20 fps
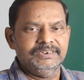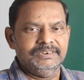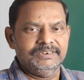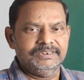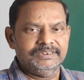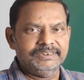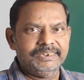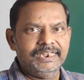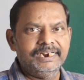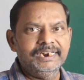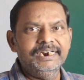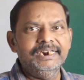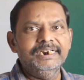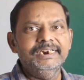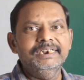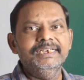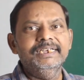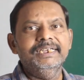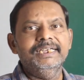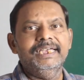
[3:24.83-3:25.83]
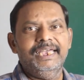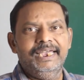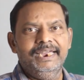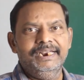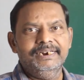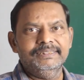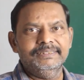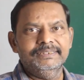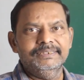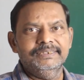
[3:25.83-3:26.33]
sun and the
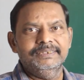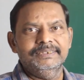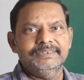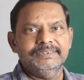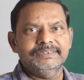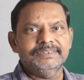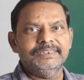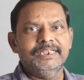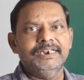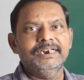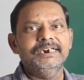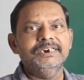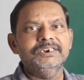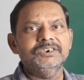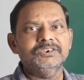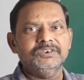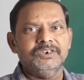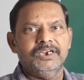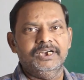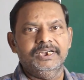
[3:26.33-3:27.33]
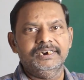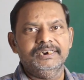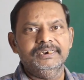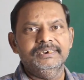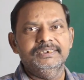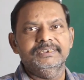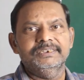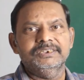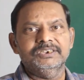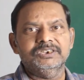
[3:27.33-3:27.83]
earth, sun and
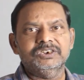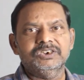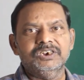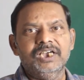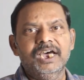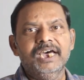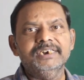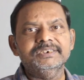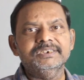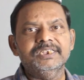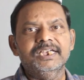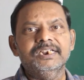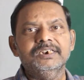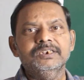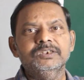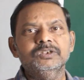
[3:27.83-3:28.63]
stars are